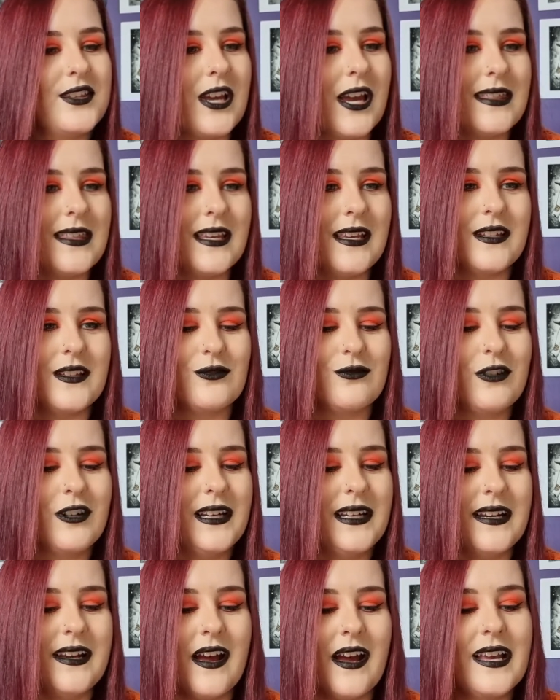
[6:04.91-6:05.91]
I think is
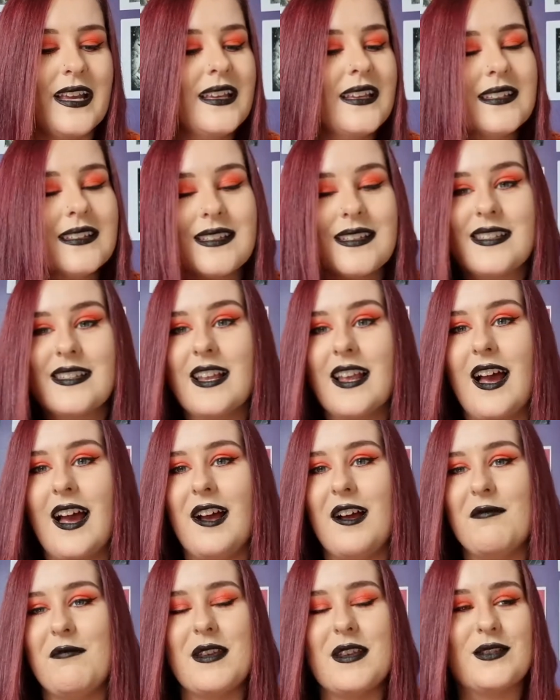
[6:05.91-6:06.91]
really nice.
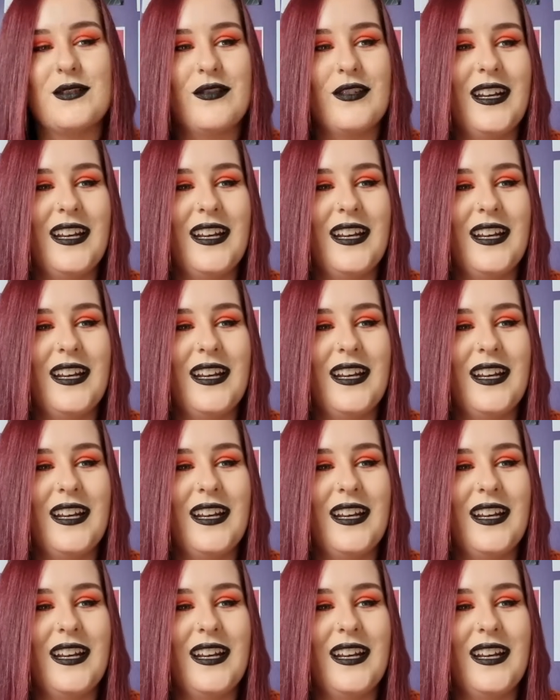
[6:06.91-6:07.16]
That's